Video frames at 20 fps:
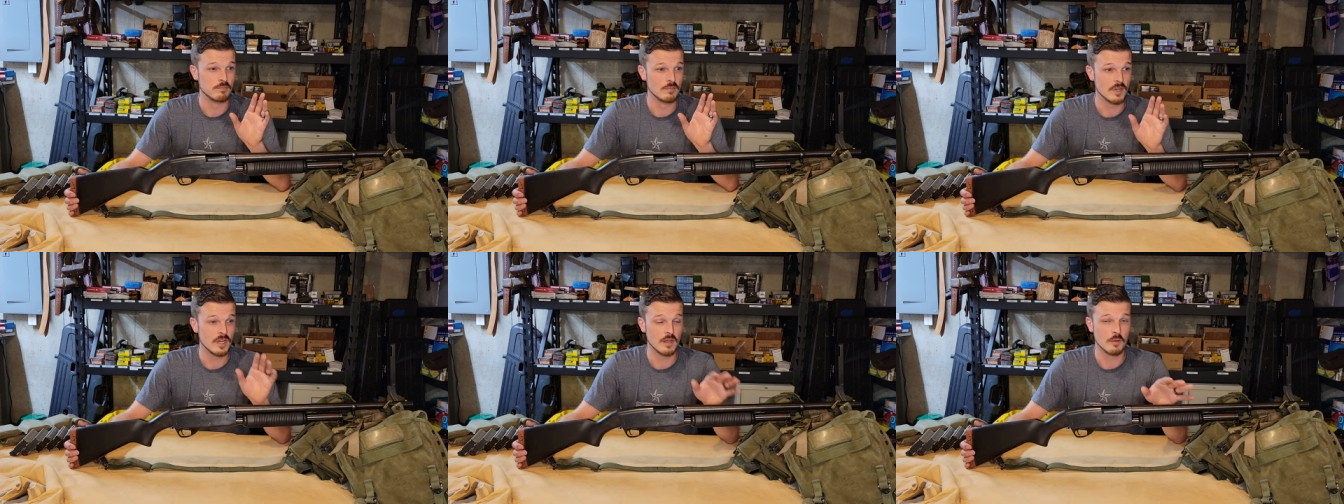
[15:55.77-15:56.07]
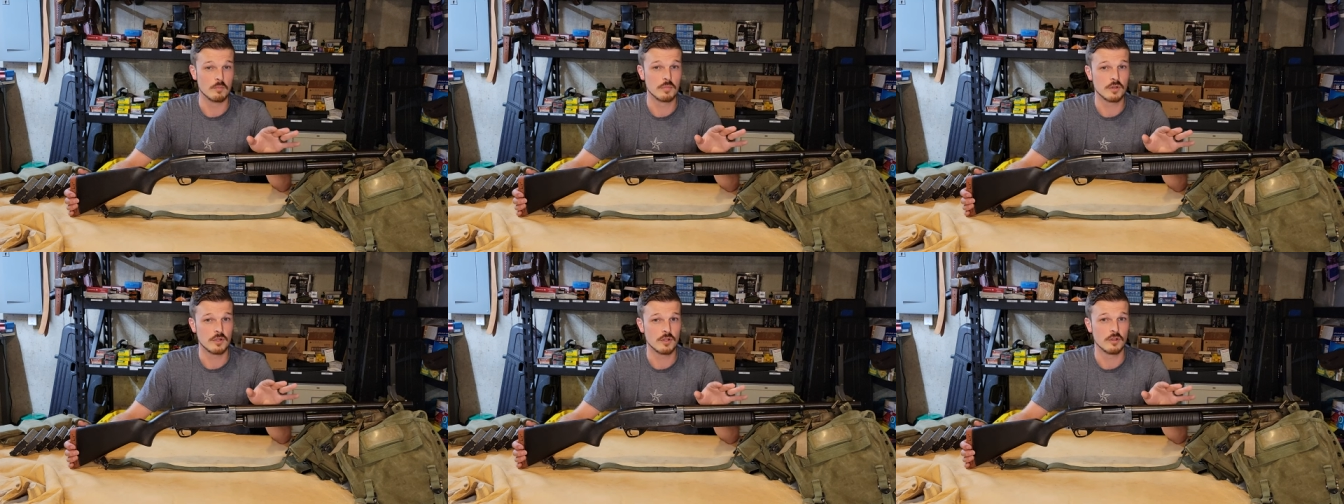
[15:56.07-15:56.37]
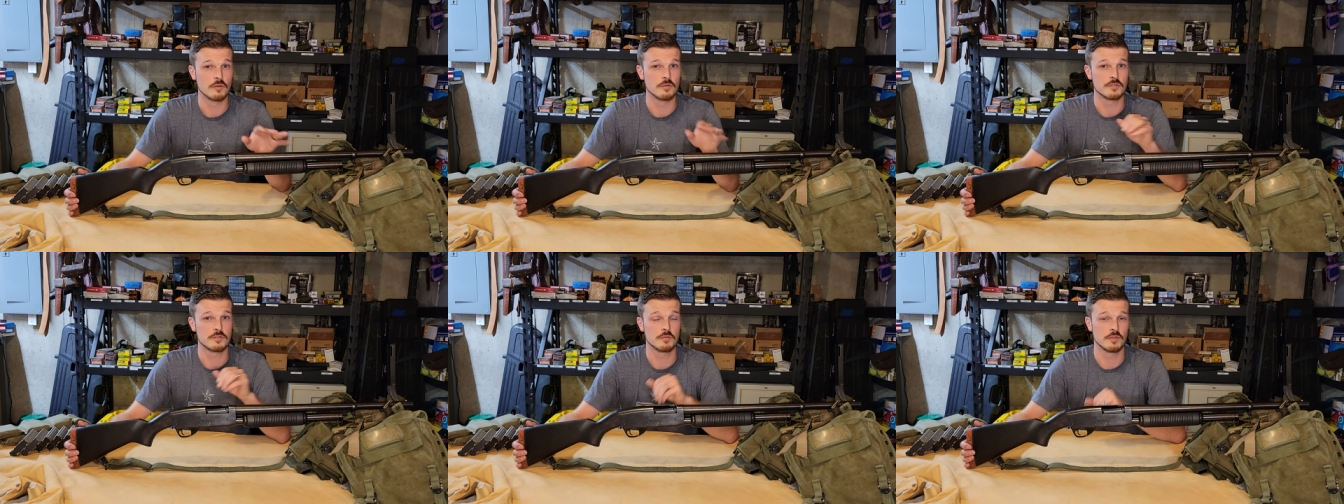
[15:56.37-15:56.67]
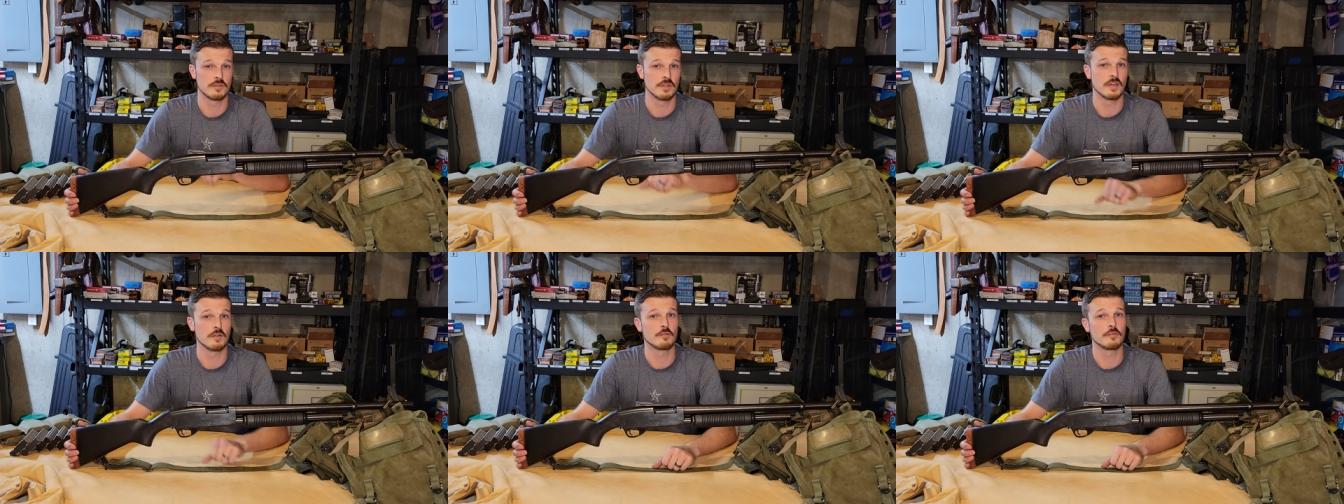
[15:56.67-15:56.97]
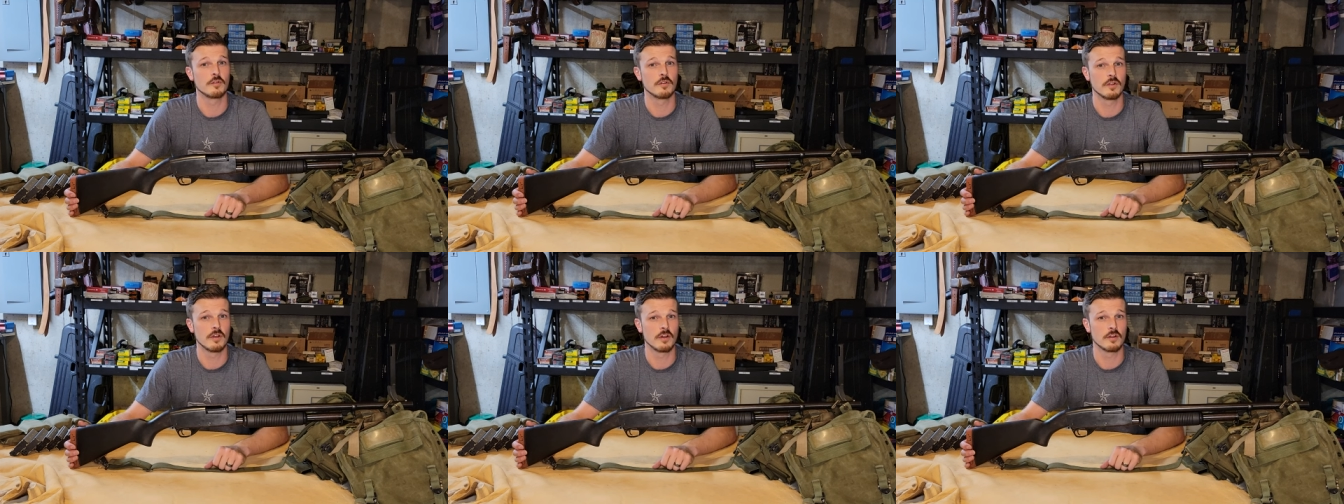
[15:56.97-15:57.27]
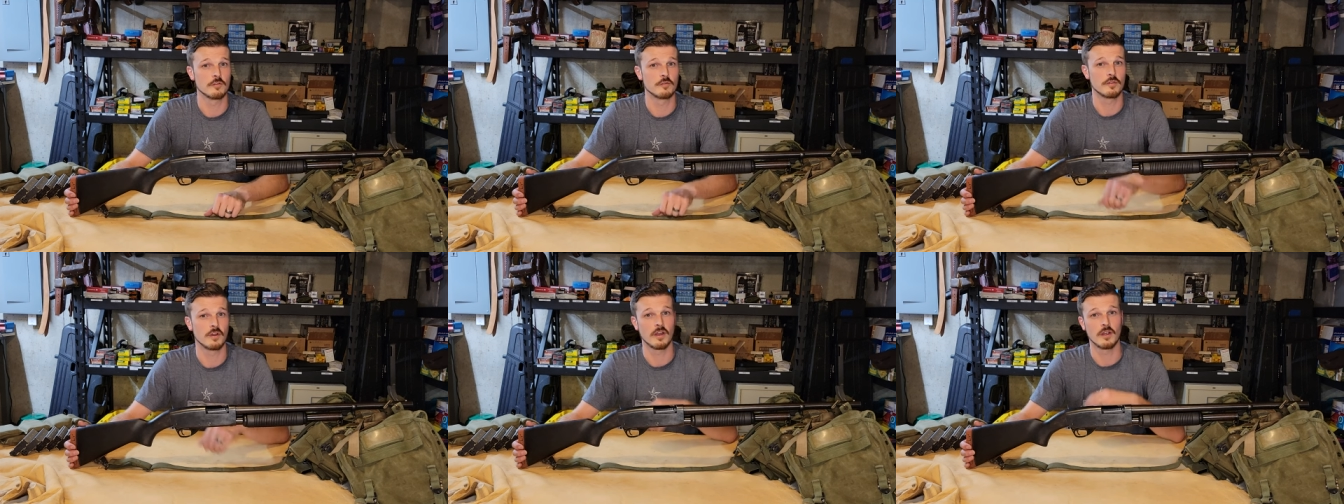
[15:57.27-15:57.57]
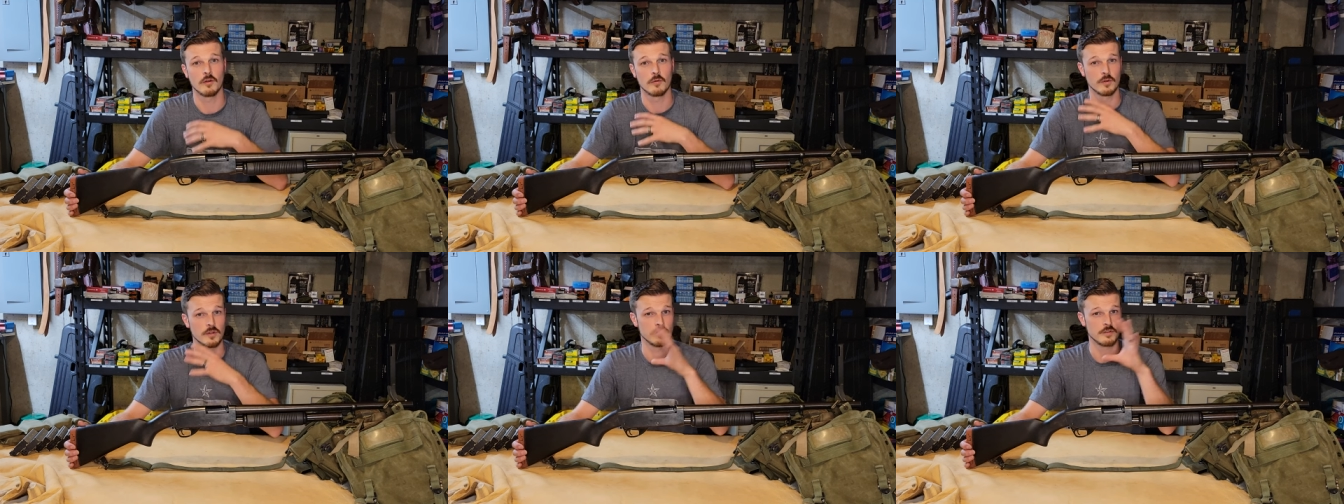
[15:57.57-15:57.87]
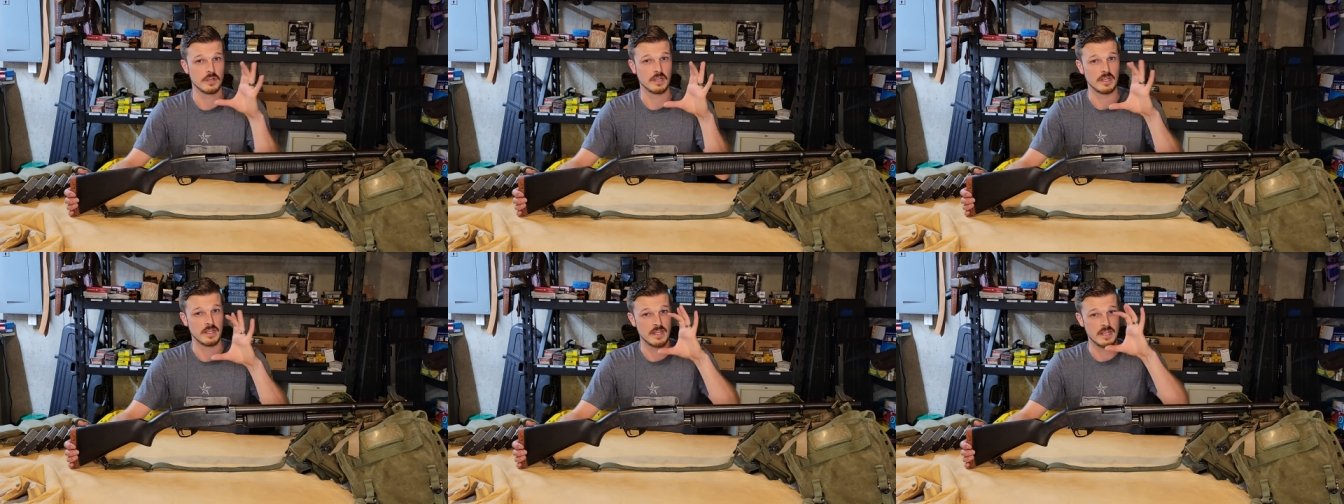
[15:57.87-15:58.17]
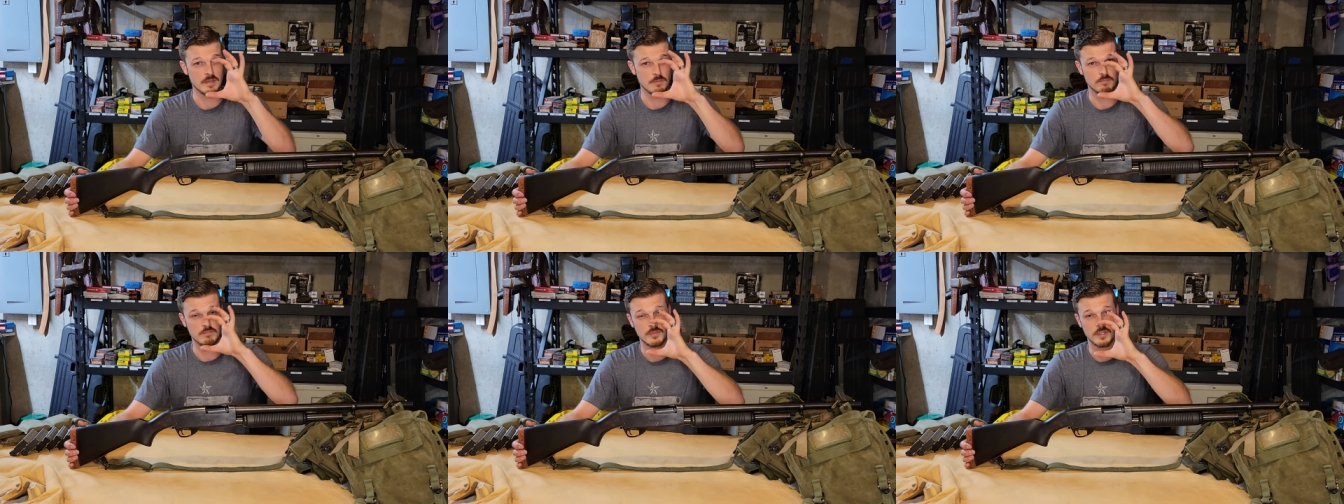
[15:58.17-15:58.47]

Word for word: up close with that full auto fire where you can keep,